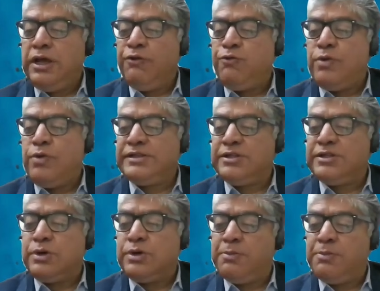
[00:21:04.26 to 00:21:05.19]
influenced
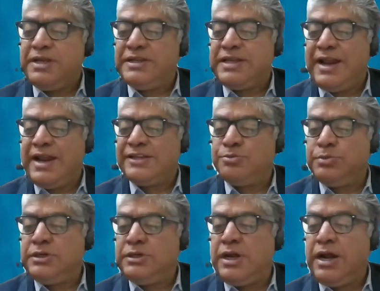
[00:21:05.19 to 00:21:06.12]
the workplace
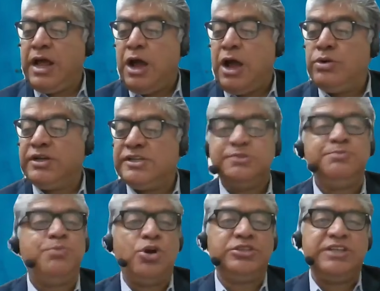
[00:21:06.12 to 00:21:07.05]
harassment, and how
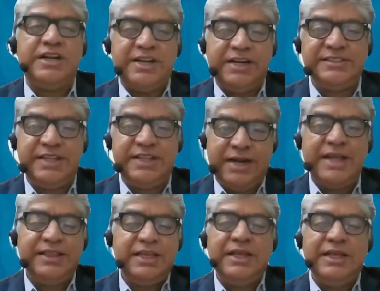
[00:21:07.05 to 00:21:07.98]
does POSH address that?
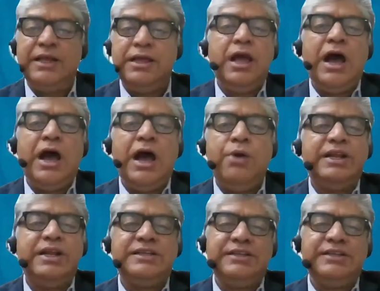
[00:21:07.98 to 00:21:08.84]
I think how it